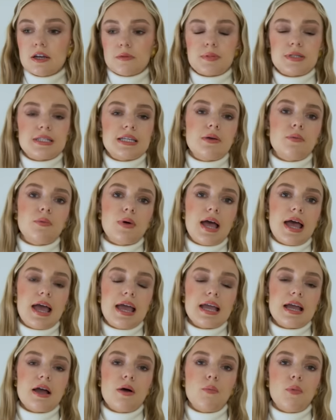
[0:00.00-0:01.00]
opposite
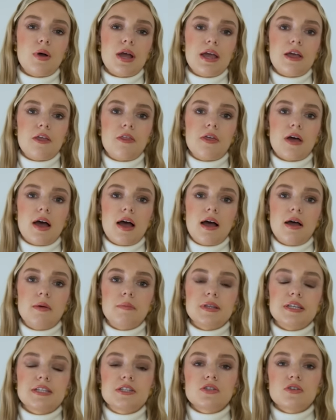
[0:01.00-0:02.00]
way with
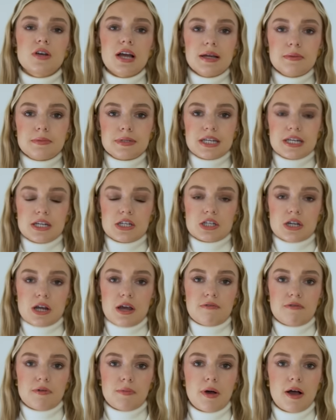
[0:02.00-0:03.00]
this striped
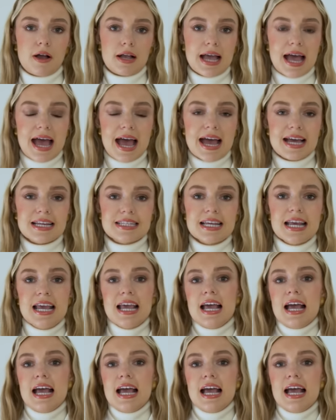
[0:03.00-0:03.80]
t-shirt from Arquette.